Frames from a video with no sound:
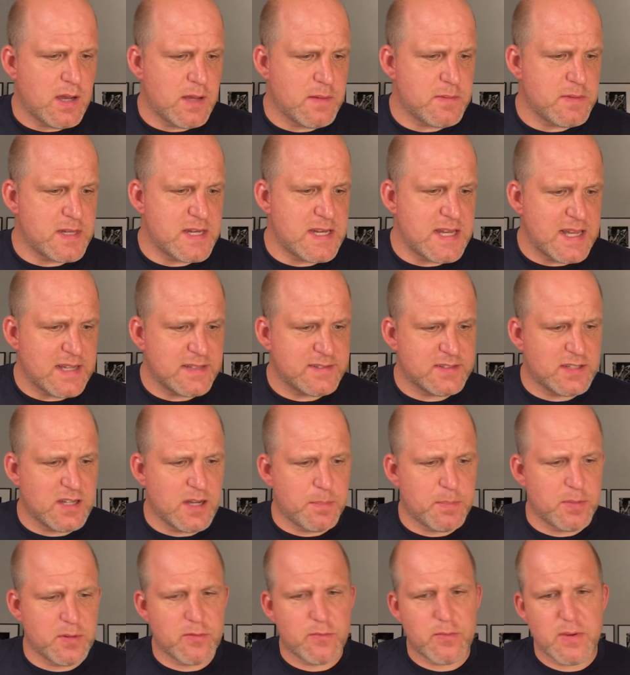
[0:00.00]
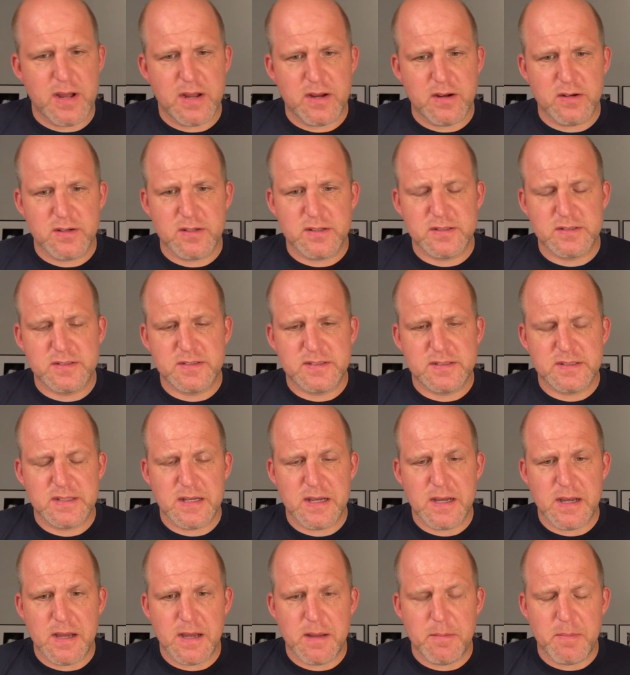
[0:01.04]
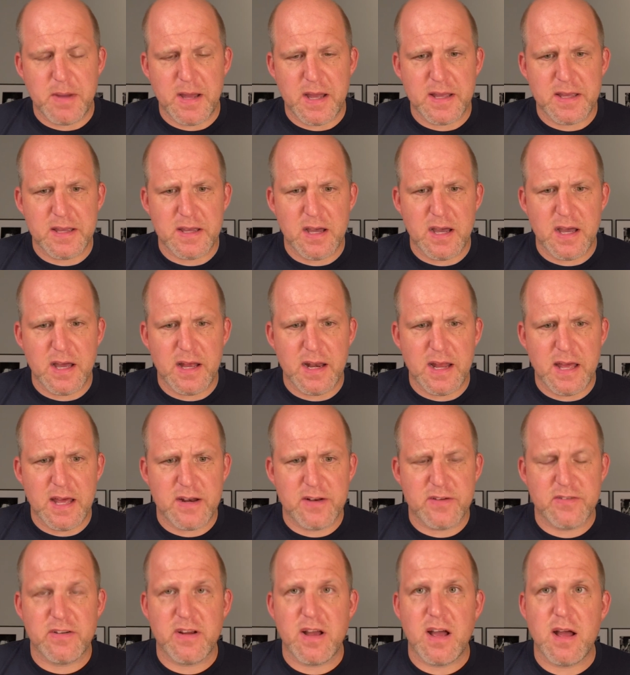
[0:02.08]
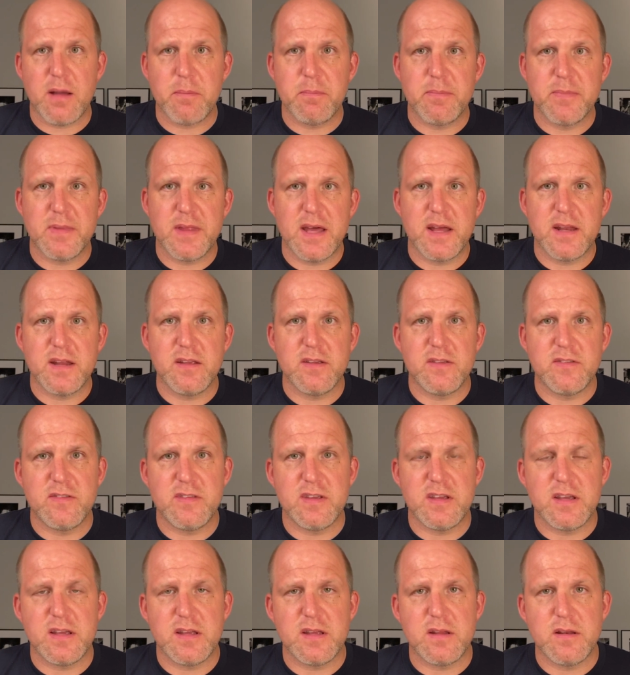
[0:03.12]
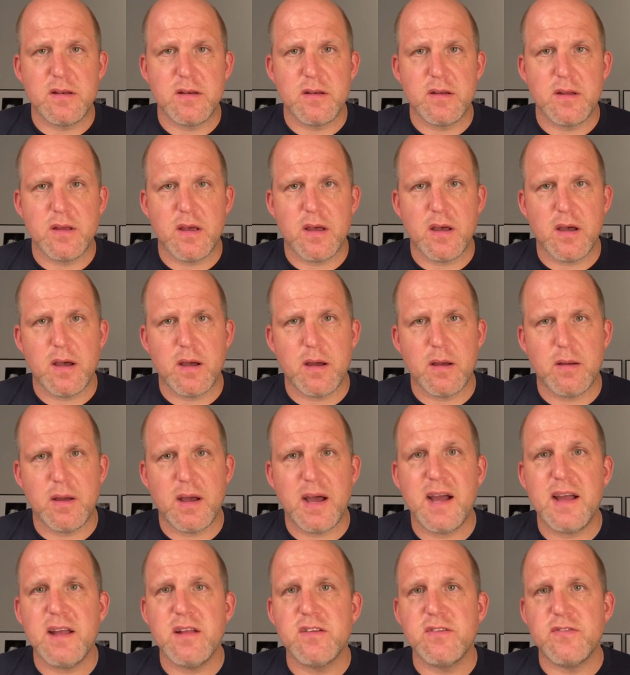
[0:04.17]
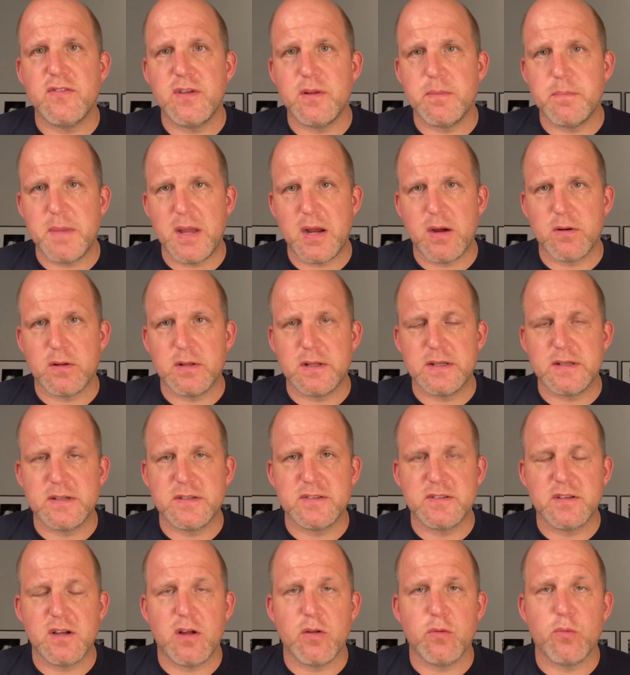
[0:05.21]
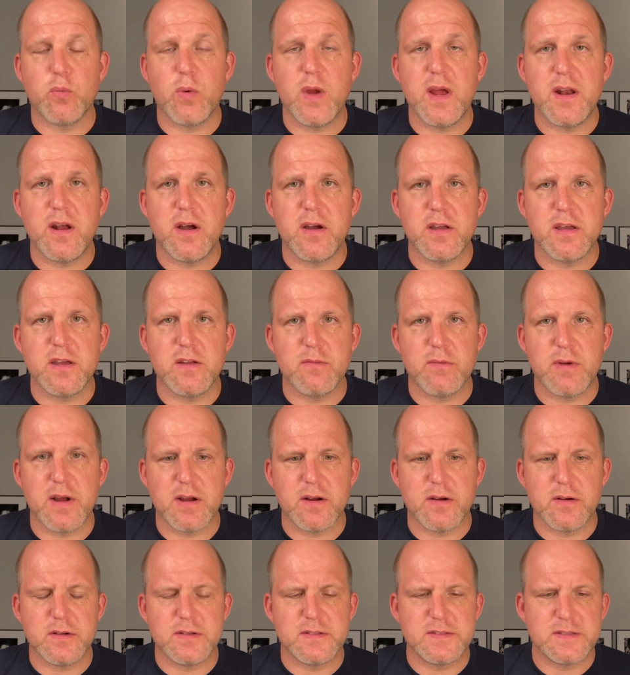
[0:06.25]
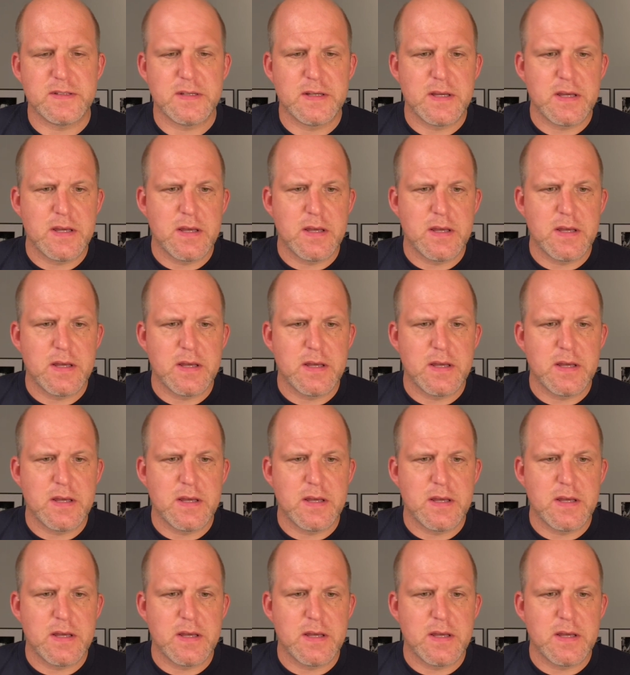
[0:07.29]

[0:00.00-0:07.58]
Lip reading: The next couple of records I got at a shop that is in Hyattsville, Maryland. It's called Red Onion Records.